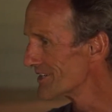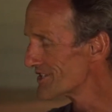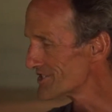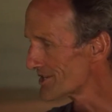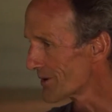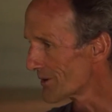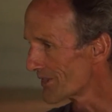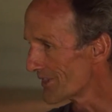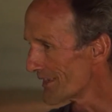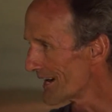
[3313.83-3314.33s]

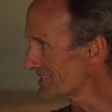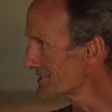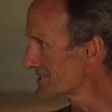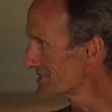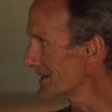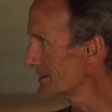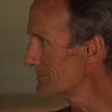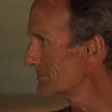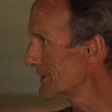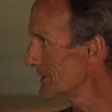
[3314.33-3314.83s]
So
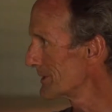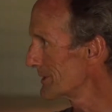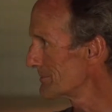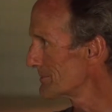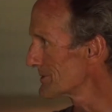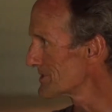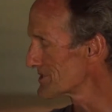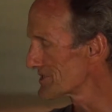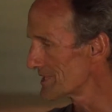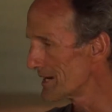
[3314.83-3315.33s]
that's their
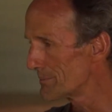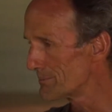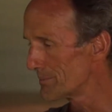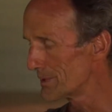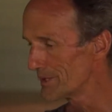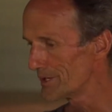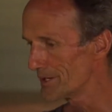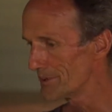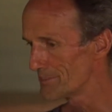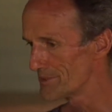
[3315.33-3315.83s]
purpose. Their
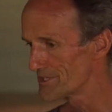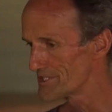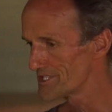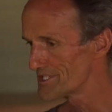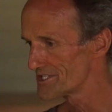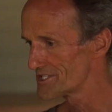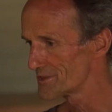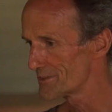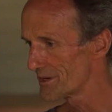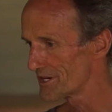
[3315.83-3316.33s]

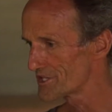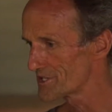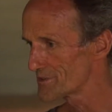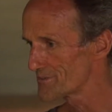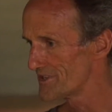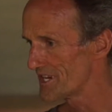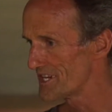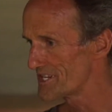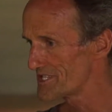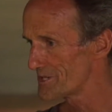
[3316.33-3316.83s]
purpose is to
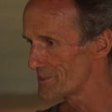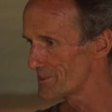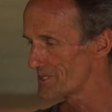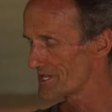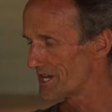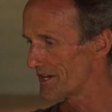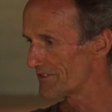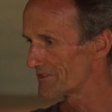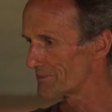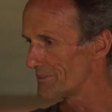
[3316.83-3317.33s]
express
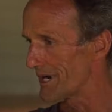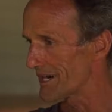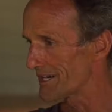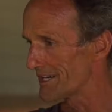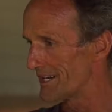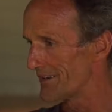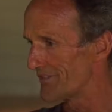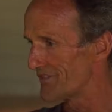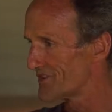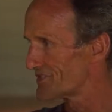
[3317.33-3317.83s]
themselves
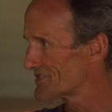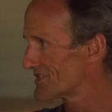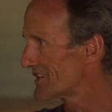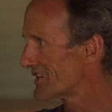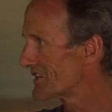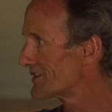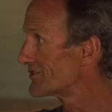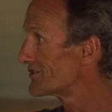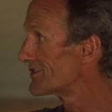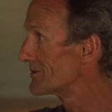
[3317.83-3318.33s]

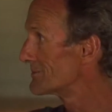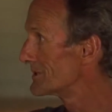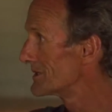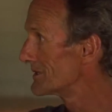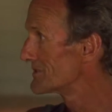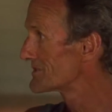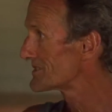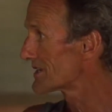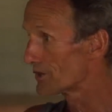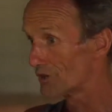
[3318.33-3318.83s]
magnificently through
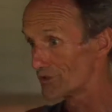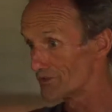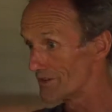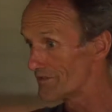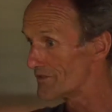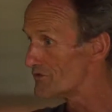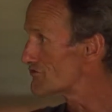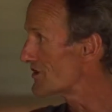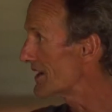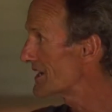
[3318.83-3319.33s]
music, or
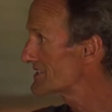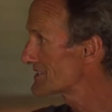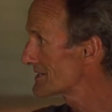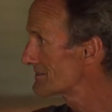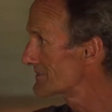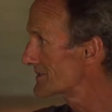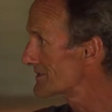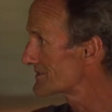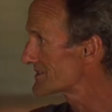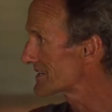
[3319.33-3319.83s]
even
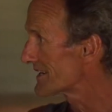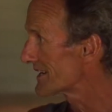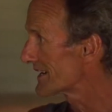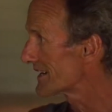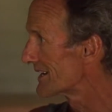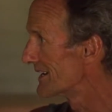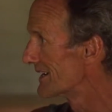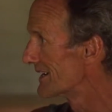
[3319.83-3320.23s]
writing music,